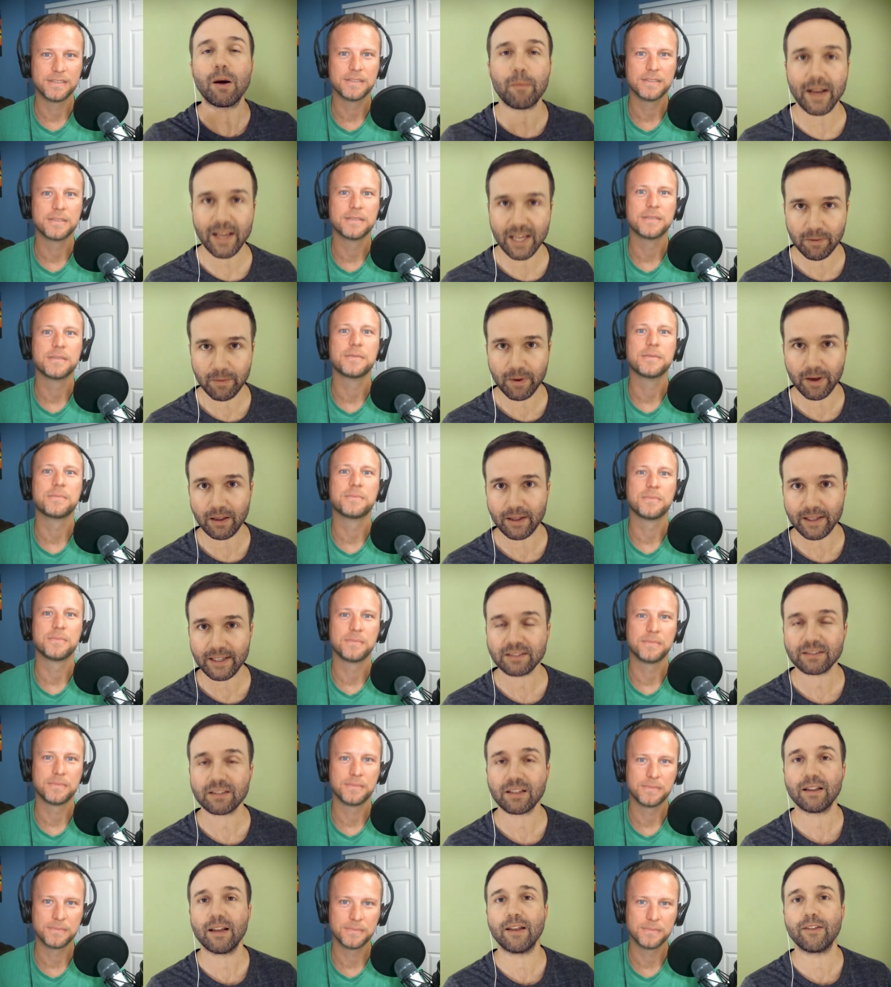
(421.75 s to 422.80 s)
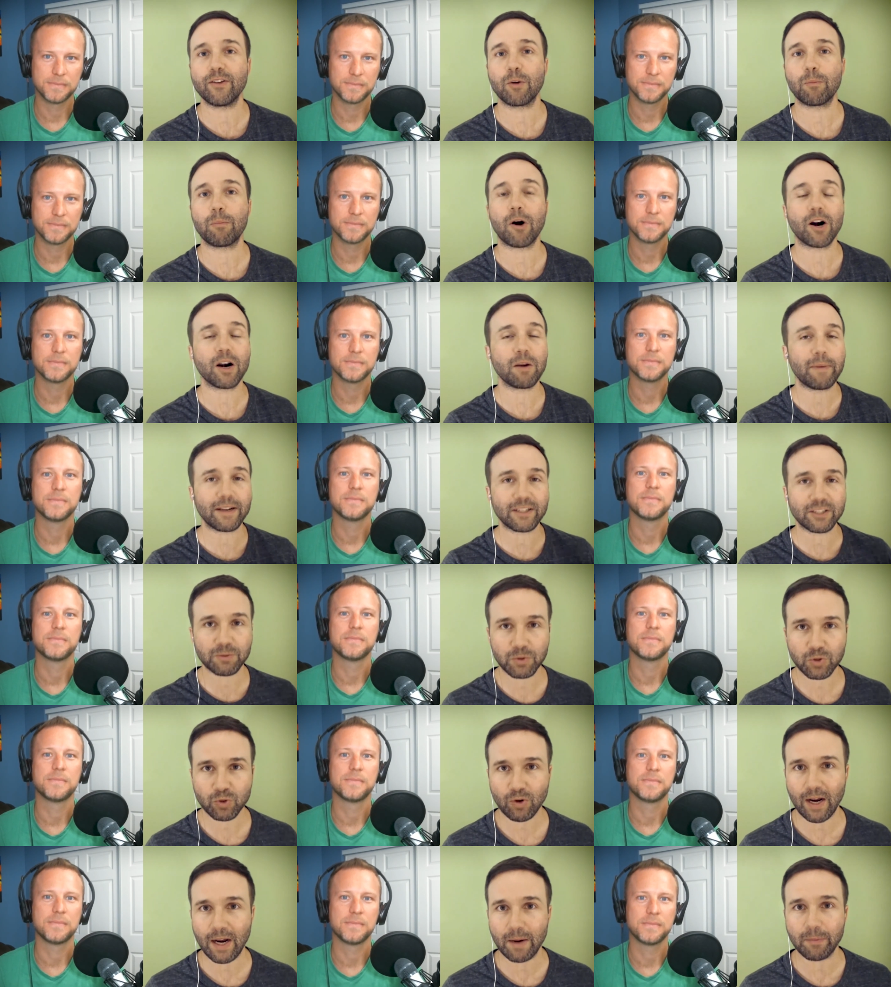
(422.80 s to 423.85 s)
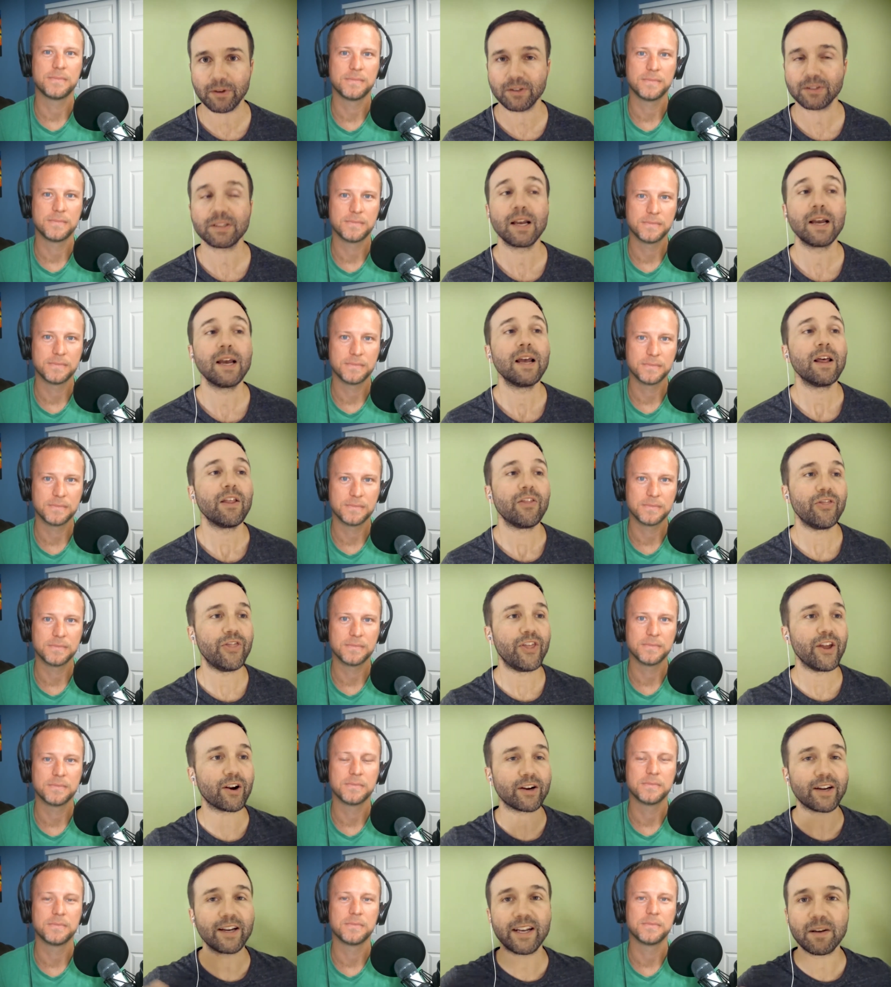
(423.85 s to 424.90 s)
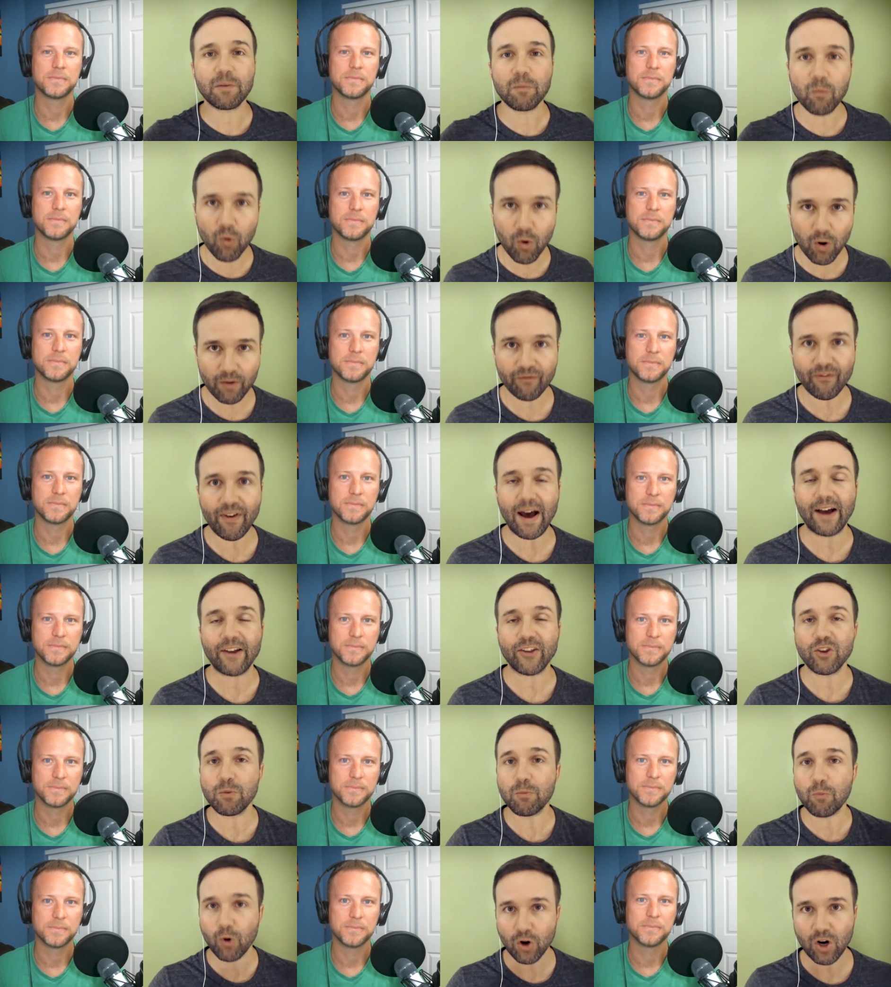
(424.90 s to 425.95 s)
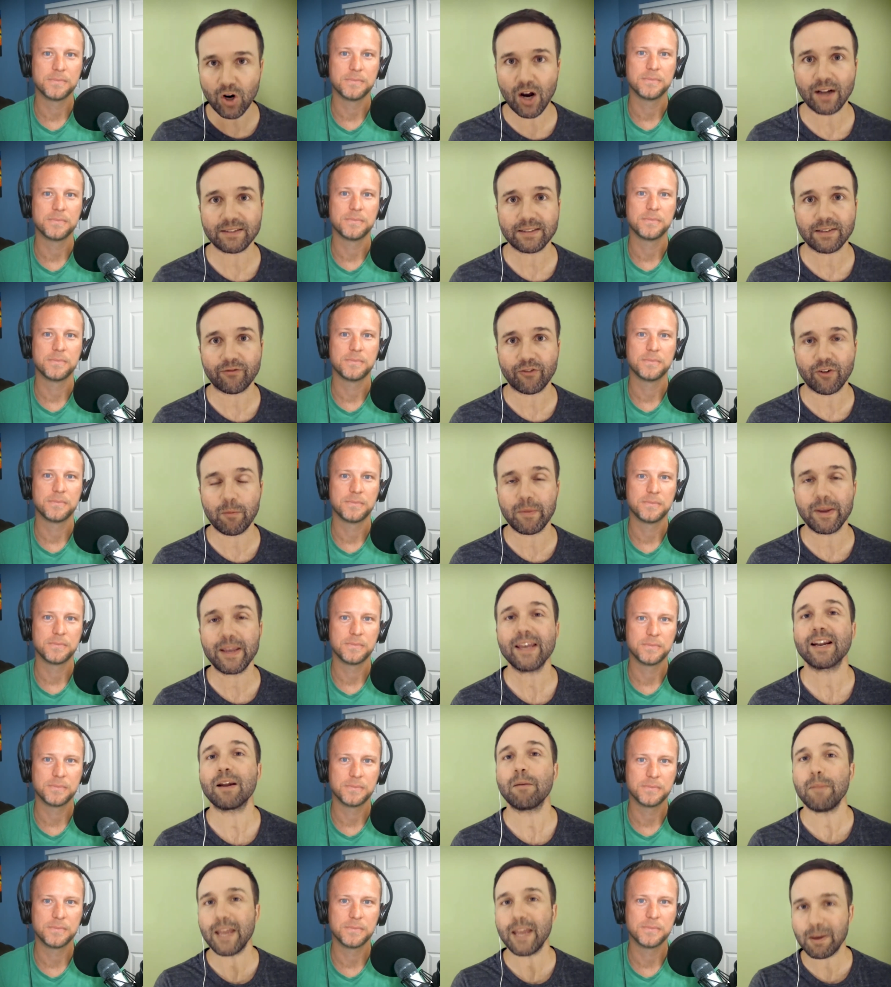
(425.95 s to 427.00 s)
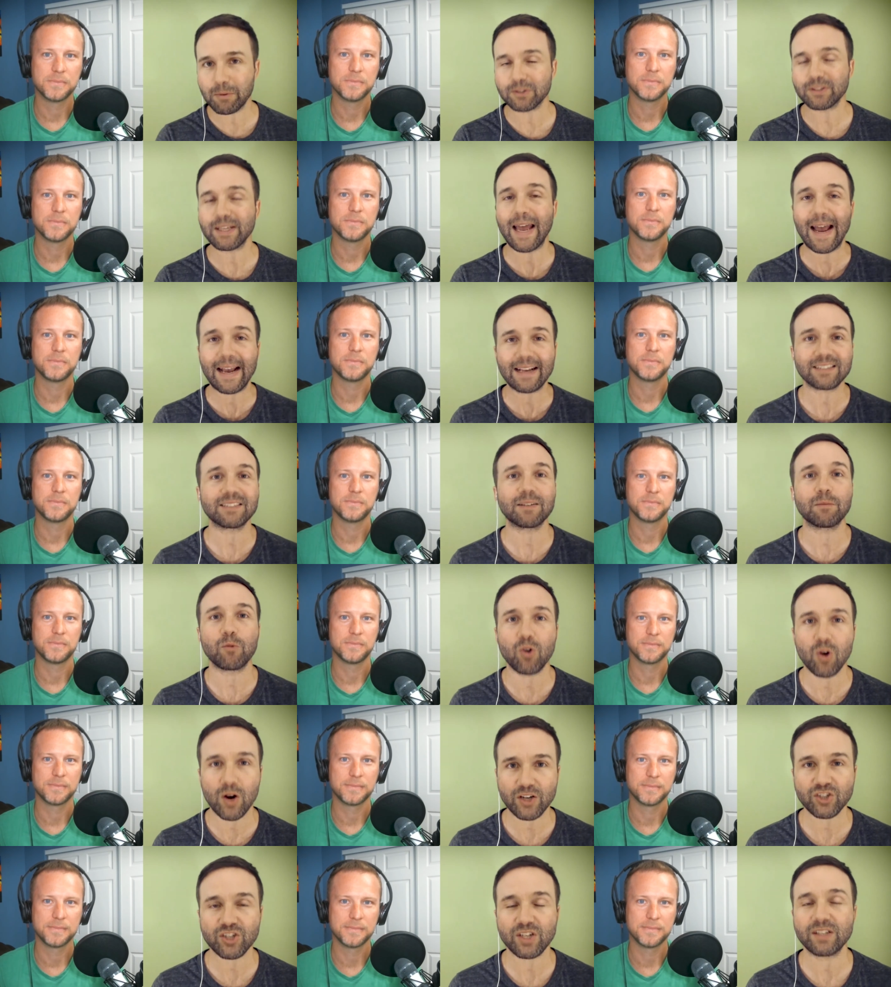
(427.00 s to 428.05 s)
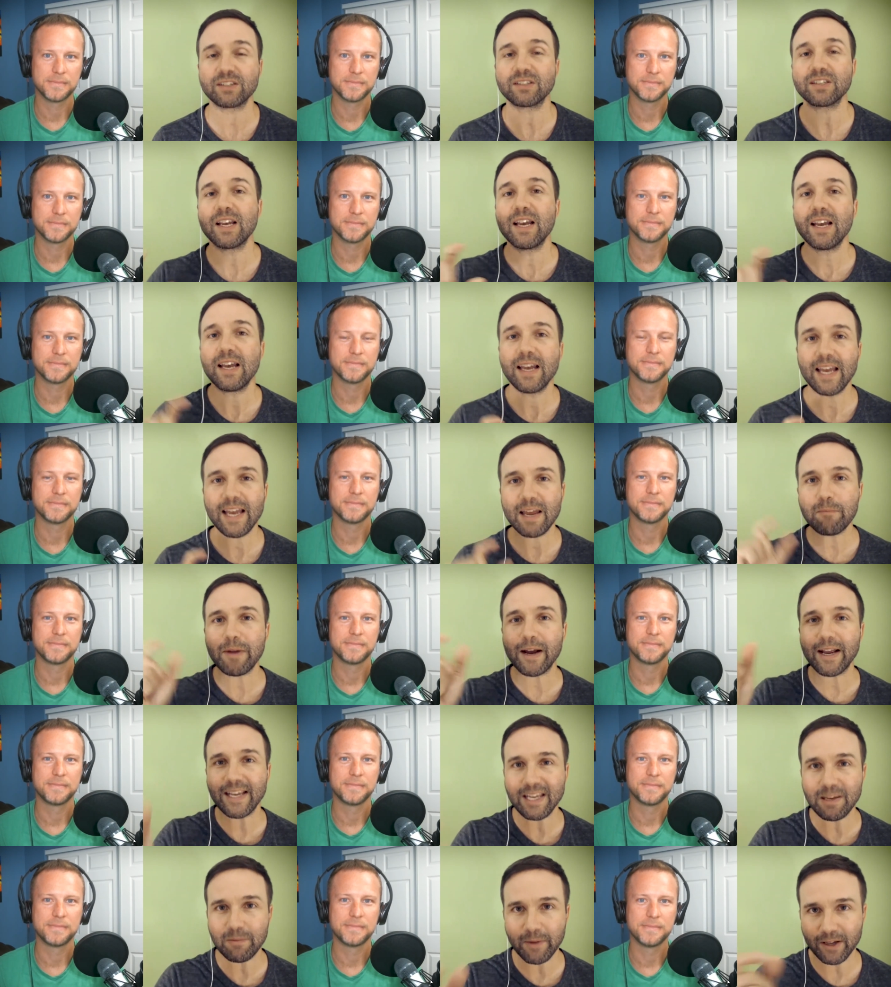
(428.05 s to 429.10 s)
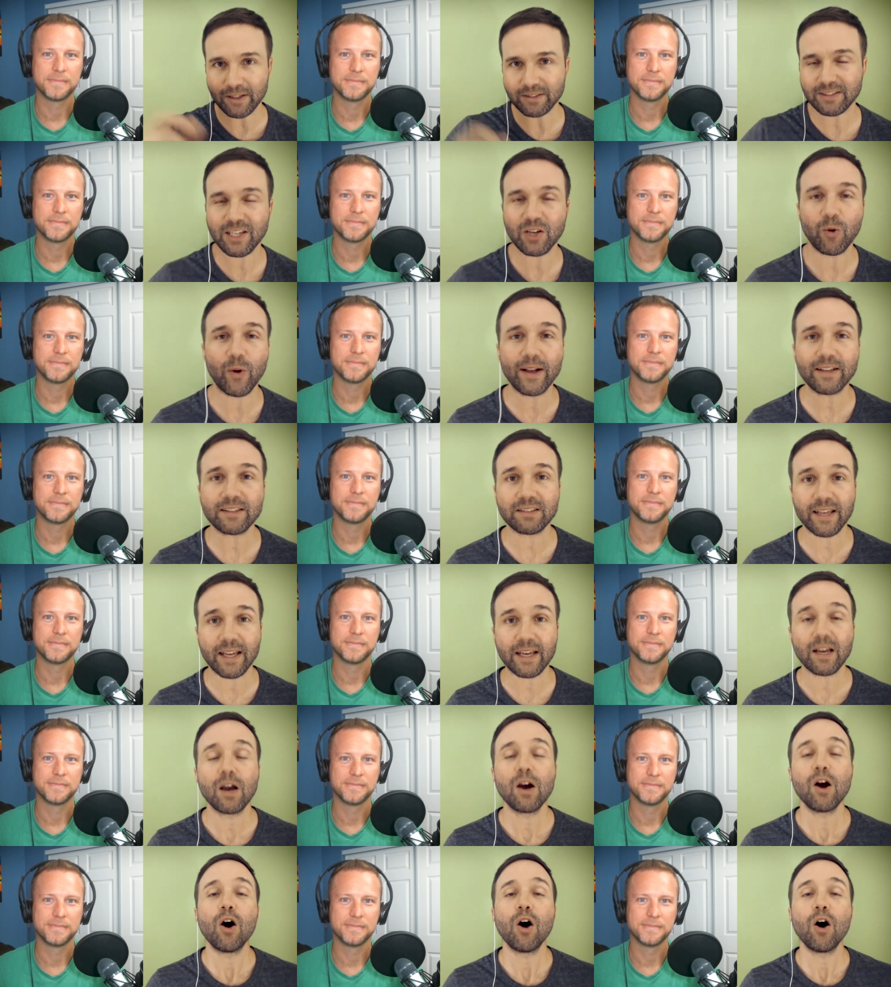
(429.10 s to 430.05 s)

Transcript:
Speaker 1: my email list. They're part of my subscribers. They're getting more value, more content from me, and I'm able to ask them questions in my email sequence like